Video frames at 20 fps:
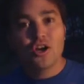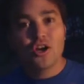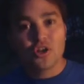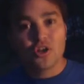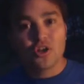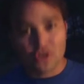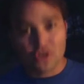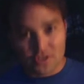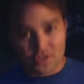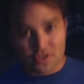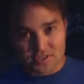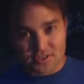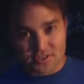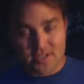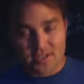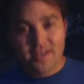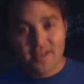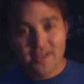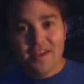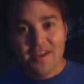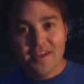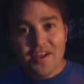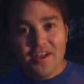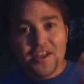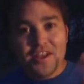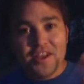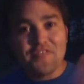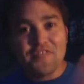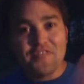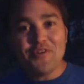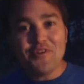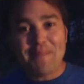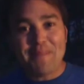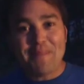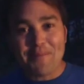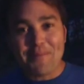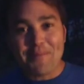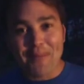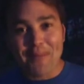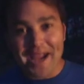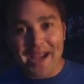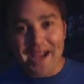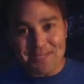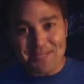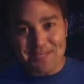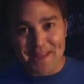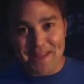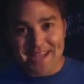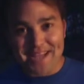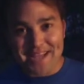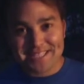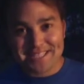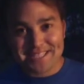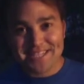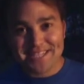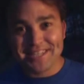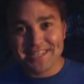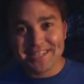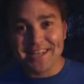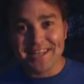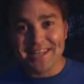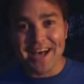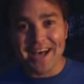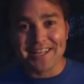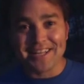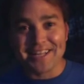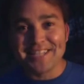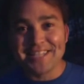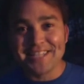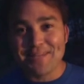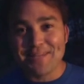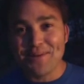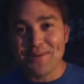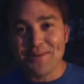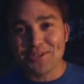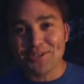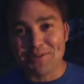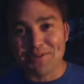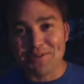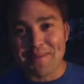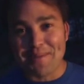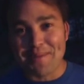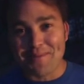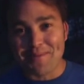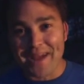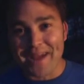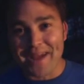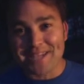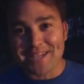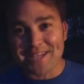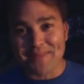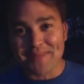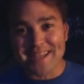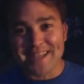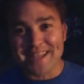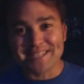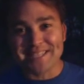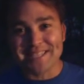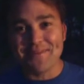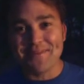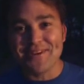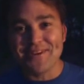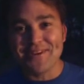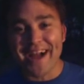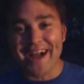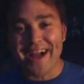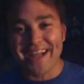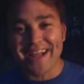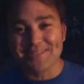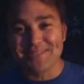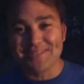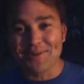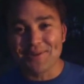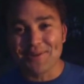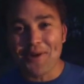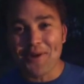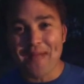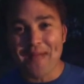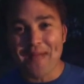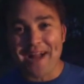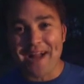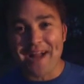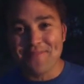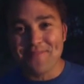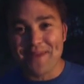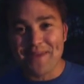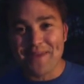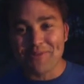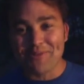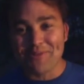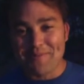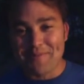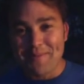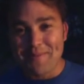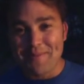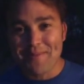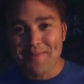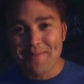Girls. If you remember MySpace, Lizzie Books will remember MySpace. Some of you guys will go back a bit will remember